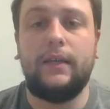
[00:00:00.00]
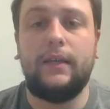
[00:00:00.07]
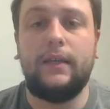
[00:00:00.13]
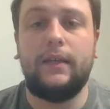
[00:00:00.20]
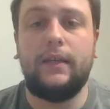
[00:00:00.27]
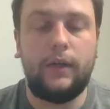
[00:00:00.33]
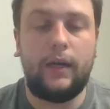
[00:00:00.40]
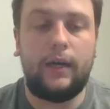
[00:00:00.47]

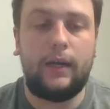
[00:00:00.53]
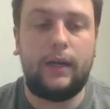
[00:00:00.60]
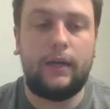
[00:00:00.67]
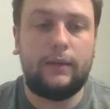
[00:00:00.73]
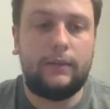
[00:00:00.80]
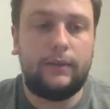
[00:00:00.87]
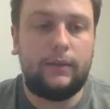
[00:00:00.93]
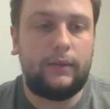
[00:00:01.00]
good
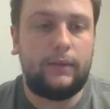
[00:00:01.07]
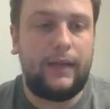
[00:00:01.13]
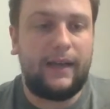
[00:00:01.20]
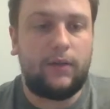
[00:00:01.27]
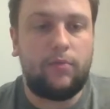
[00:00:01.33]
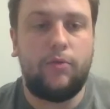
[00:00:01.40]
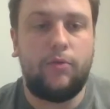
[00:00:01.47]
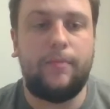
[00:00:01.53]

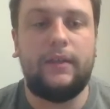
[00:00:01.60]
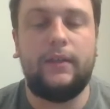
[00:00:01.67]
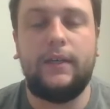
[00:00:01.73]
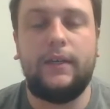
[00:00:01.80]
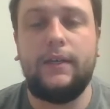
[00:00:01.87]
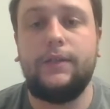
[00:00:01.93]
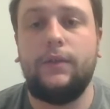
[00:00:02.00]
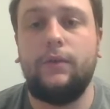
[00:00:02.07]
ankle
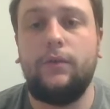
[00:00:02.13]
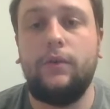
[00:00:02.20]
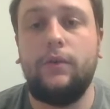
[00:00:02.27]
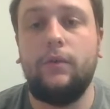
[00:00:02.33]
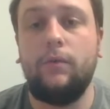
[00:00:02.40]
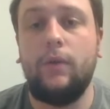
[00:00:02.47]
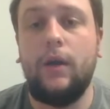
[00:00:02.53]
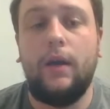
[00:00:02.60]
mobility, so
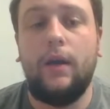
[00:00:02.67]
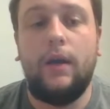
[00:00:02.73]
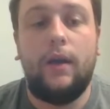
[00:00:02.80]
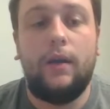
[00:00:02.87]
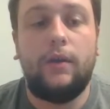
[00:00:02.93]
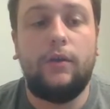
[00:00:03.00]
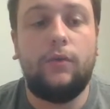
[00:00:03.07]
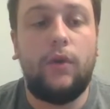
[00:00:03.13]
you
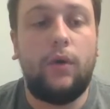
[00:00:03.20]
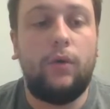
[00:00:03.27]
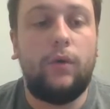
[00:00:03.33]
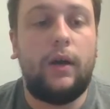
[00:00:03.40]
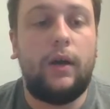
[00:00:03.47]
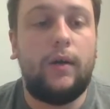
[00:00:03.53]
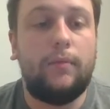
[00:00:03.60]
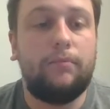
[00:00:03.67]
don't
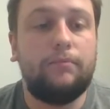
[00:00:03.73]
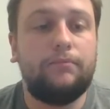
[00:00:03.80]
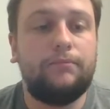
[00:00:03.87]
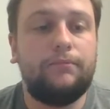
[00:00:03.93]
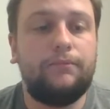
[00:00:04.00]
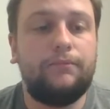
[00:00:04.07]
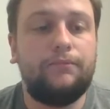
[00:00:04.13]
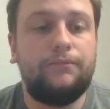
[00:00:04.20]

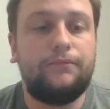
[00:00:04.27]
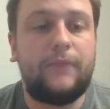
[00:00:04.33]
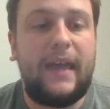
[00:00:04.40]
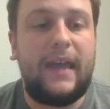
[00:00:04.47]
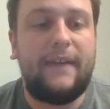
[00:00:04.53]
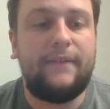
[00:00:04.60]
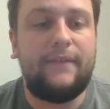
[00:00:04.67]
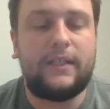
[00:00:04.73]

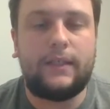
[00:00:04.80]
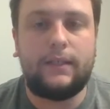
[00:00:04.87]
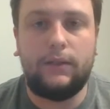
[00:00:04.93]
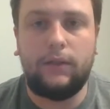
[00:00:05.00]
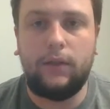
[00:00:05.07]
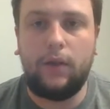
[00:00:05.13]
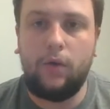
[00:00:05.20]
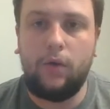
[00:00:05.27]
have as
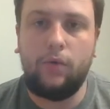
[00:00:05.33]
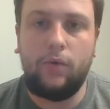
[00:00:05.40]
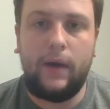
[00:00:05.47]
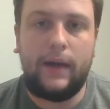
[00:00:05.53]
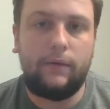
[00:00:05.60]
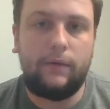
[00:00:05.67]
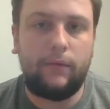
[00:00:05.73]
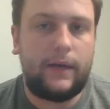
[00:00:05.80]
low
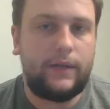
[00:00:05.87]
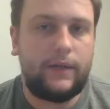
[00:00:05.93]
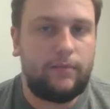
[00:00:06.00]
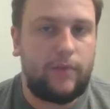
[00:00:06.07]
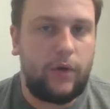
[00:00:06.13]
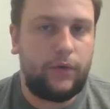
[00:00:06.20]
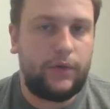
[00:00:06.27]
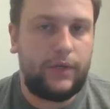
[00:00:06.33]
end range of
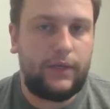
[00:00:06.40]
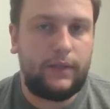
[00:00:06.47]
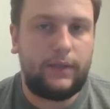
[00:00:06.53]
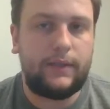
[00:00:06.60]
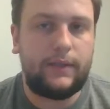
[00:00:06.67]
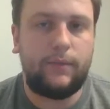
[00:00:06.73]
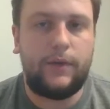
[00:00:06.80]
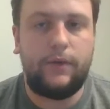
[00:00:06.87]
motion,
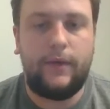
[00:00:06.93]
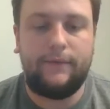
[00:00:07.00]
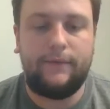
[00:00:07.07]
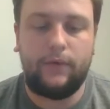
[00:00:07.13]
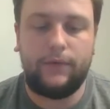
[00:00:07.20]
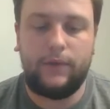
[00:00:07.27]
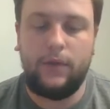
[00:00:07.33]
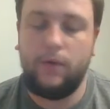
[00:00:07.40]
because when you have
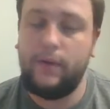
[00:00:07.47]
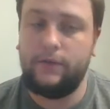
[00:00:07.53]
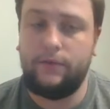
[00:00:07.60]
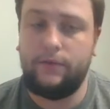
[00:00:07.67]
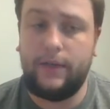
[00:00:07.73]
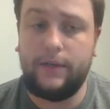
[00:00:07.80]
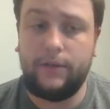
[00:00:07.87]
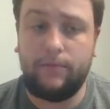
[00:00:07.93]
those low end
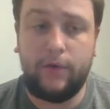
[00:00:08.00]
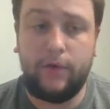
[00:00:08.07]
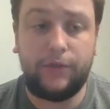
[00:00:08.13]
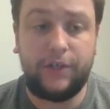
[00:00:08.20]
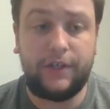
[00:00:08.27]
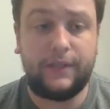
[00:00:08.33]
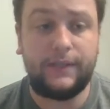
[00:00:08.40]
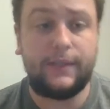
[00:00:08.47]
range of
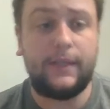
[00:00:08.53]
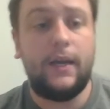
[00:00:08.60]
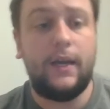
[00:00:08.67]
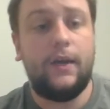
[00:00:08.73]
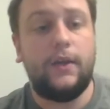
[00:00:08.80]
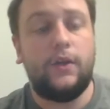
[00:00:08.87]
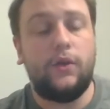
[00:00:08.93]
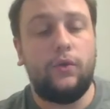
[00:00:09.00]
motions,
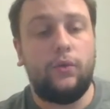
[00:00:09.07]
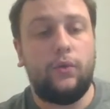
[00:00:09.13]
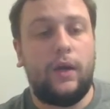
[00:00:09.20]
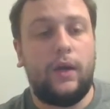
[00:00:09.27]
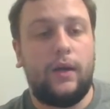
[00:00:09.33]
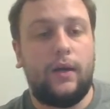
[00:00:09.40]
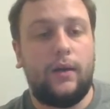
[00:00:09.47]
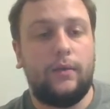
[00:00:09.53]

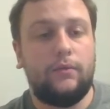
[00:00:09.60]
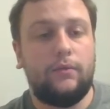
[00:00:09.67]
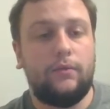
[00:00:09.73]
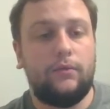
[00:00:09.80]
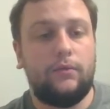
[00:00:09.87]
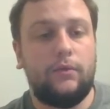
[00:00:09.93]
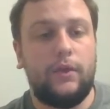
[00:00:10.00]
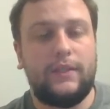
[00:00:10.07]

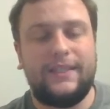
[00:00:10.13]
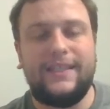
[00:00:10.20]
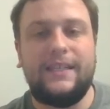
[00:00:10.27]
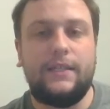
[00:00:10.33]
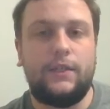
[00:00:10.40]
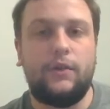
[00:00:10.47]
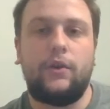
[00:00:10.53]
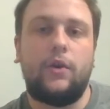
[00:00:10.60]
it's
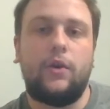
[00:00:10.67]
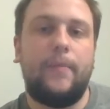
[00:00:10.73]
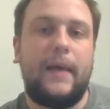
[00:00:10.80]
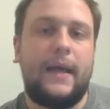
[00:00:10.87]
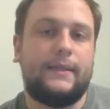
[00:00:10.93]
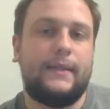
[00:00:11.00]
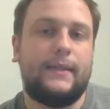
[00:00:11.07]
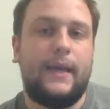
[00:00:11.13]
easier to go
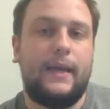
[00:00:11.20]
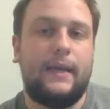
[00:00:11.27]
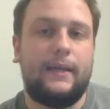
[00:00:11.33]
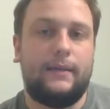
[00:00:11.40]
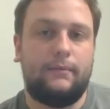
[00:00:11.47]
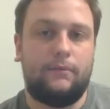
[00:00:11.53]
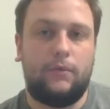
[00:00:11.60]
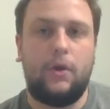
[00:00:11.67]
past that
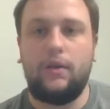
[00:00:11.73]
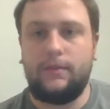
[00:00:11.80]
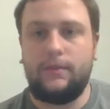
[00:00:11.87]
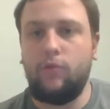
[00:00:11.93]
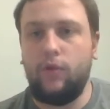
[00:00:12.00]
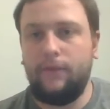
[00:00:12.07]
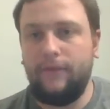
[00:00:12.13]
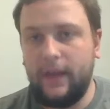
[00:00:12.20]
and cause
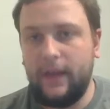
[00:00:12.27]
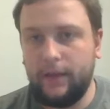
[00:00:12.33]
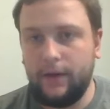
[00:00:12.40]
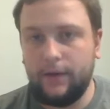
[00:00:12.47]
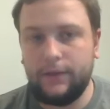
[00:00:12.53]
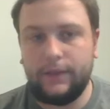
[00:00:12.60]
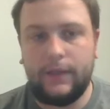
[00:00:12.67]
more failures.